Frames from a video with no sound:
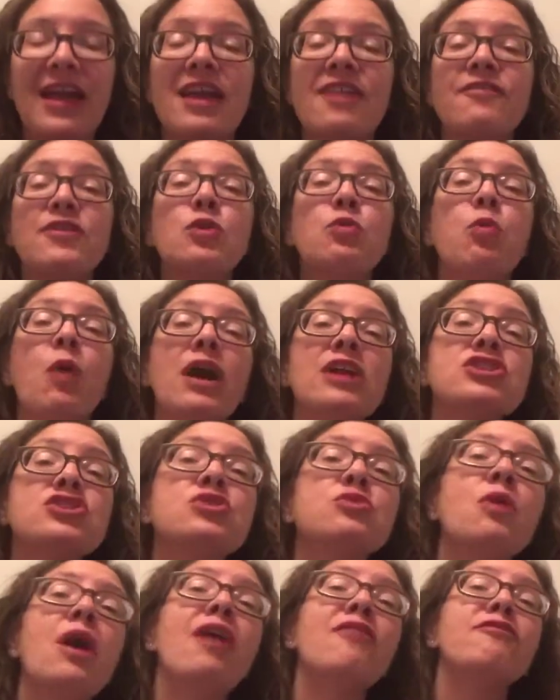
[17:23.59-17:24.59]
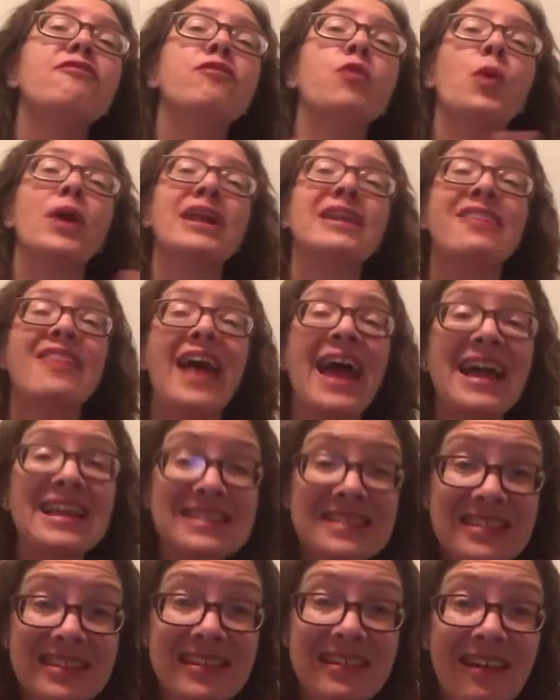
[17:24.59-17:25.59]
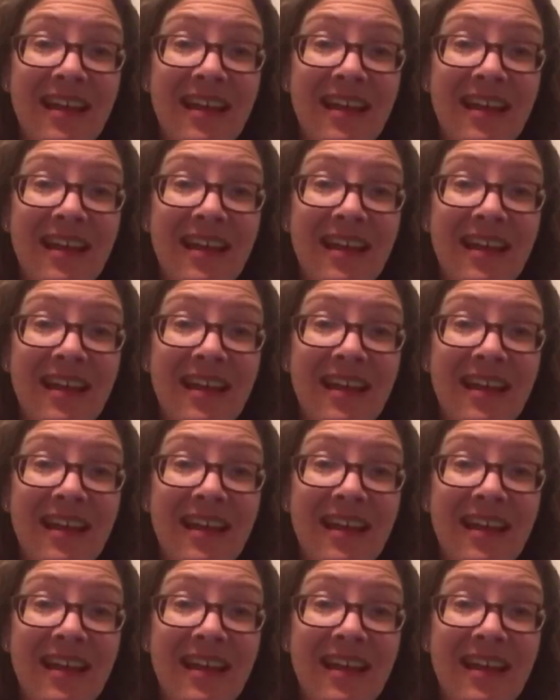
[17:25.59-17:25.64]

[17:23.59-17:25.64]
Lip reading: If you want to avoid that,